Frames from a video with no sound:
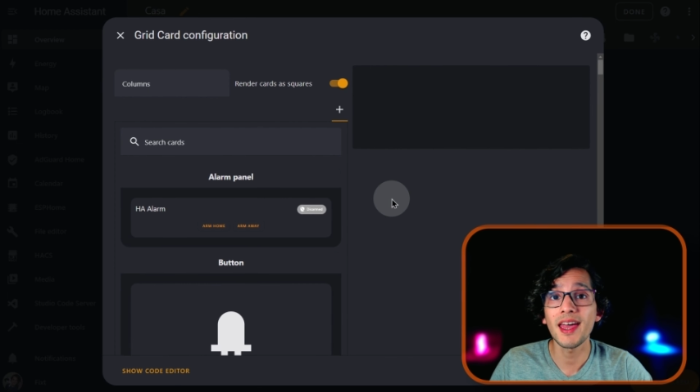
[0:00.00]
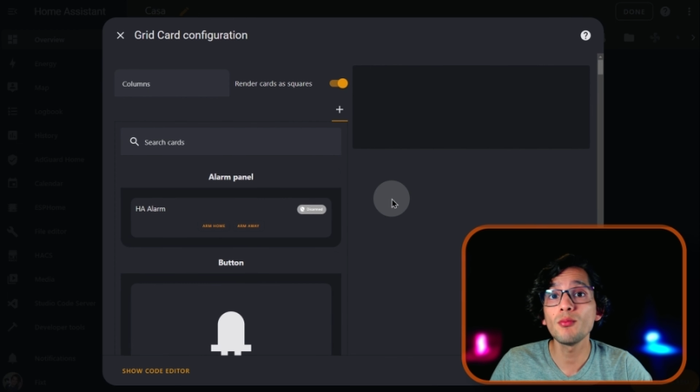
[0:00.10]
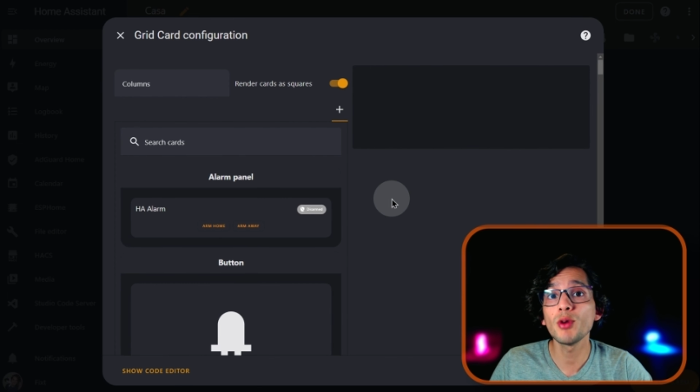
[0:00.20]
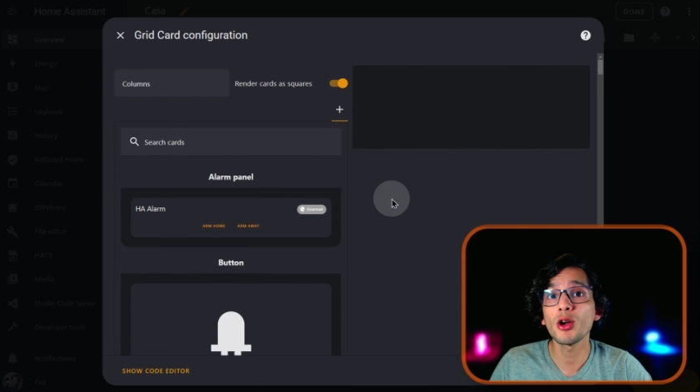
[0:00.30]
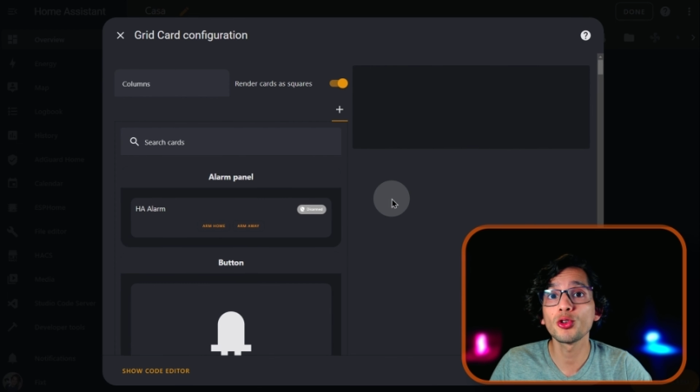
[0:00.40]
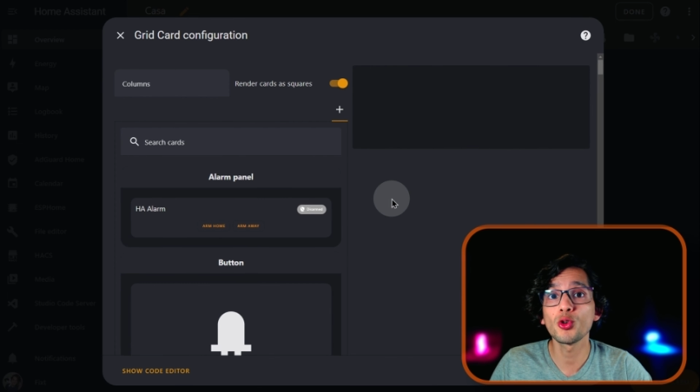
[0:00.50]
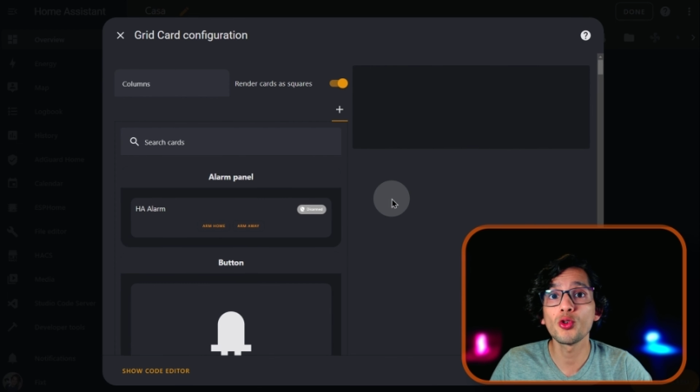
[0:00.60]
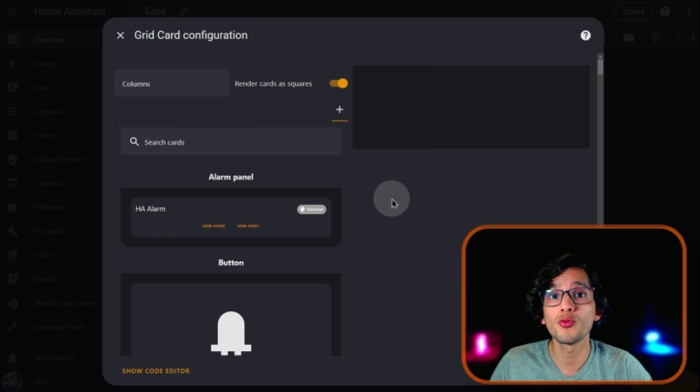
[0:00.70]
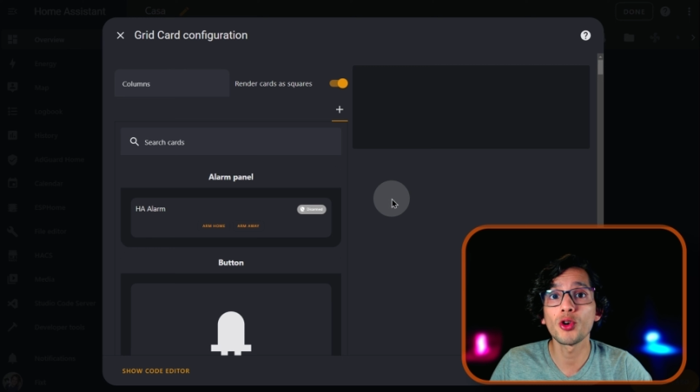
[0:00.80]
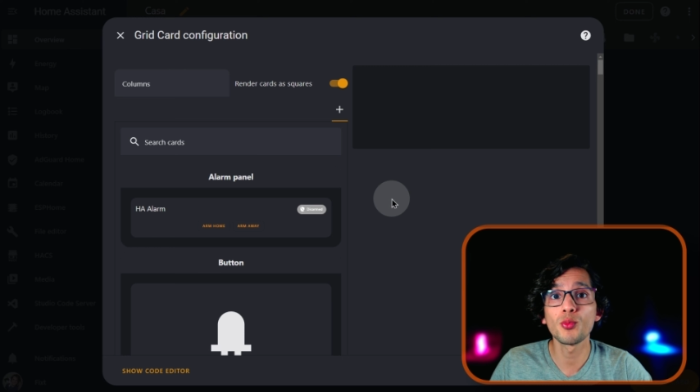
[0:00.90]
And we are going to
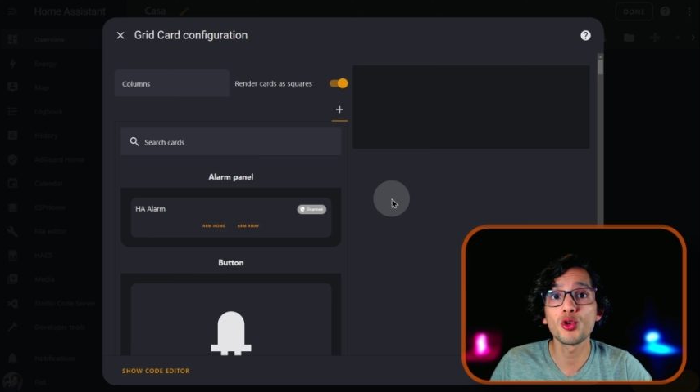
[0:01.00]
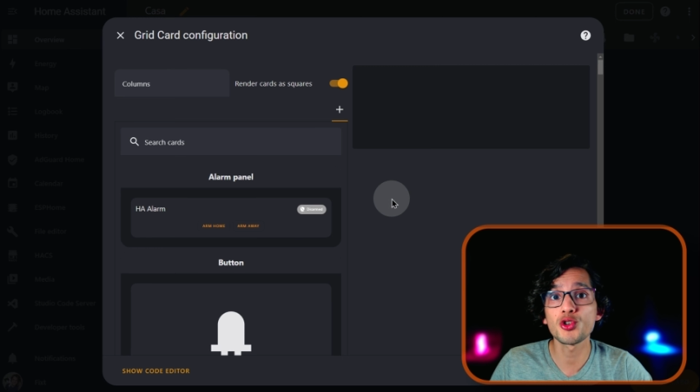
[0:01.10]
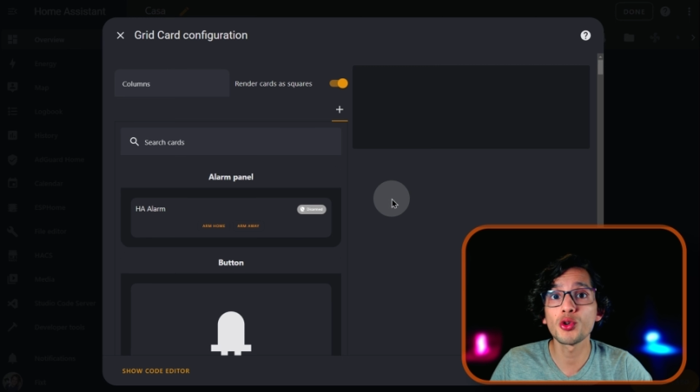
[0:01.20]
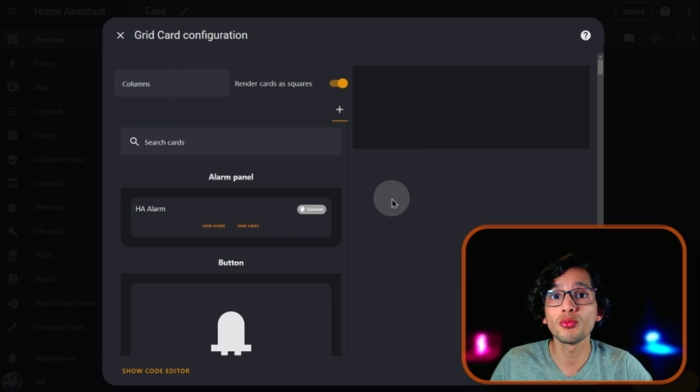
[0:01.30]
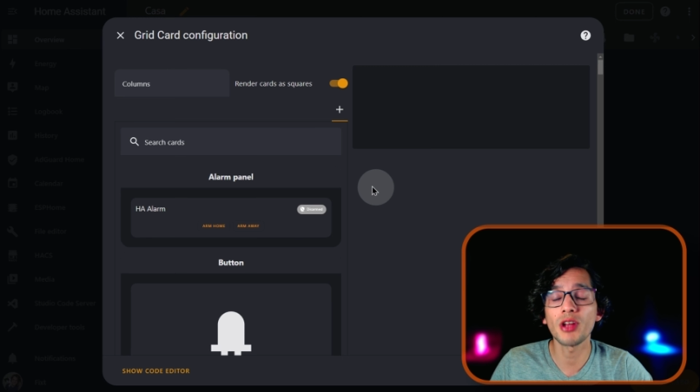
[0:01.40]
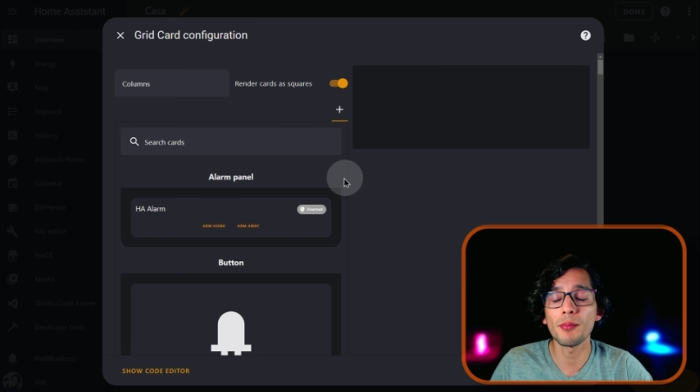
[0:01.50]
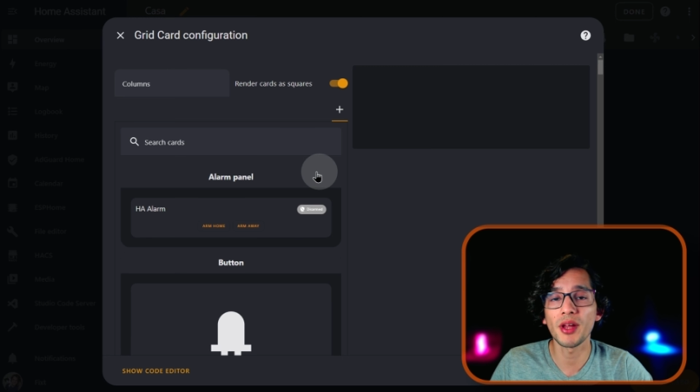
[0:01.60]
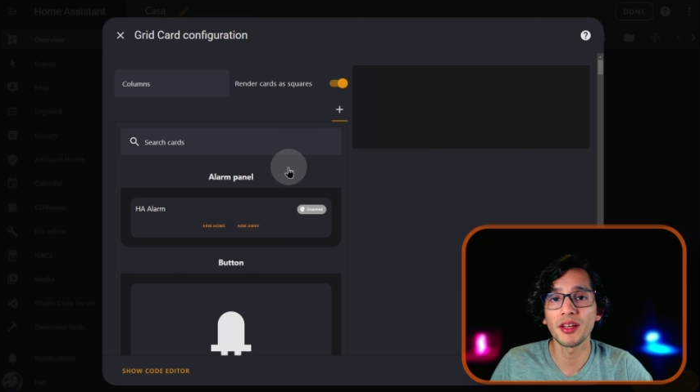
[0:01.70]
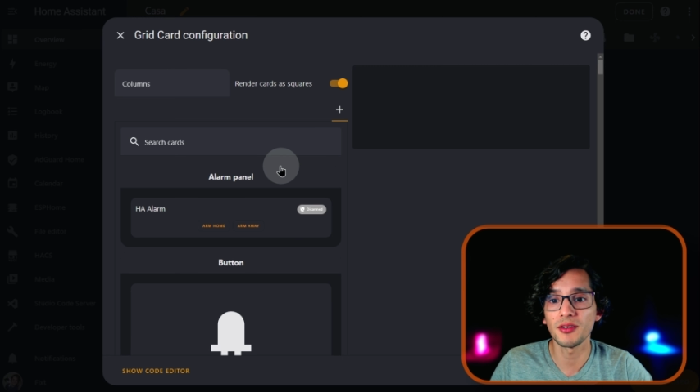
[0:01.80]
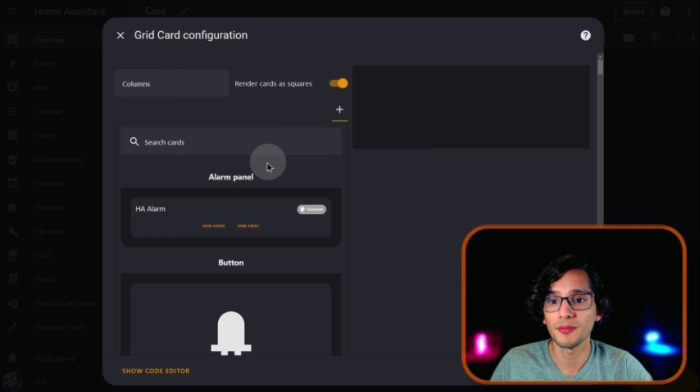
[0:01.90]
look for mushroom
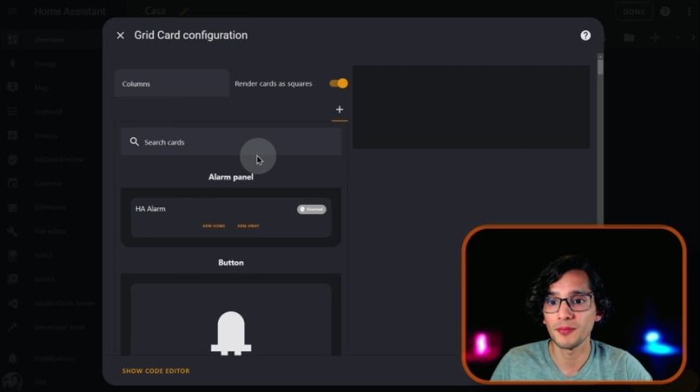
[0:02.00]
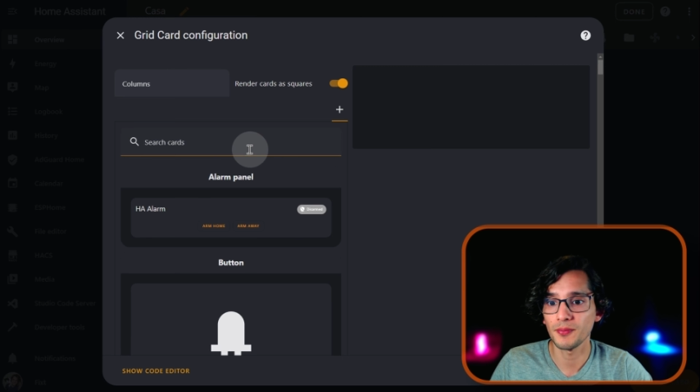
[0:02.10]
template.